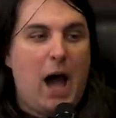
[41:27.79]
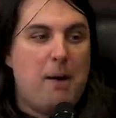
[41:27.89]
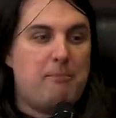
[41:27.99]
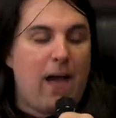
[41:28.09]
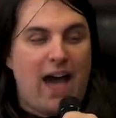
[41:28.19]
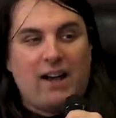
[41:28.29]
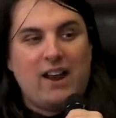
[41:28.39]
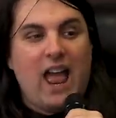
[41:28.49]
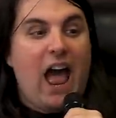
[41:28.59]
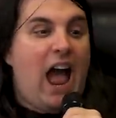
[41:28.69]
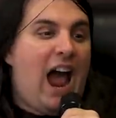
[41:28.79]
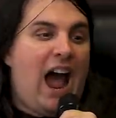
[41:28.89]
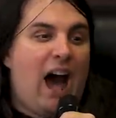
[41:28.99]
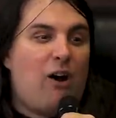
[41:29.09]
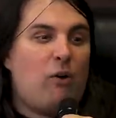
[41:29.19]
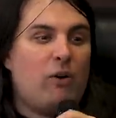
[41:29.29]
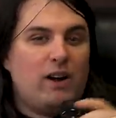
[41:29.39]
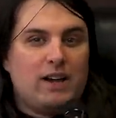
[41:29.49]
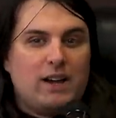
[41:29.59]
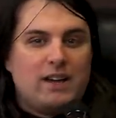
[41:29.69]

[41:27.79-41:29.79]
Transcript: about how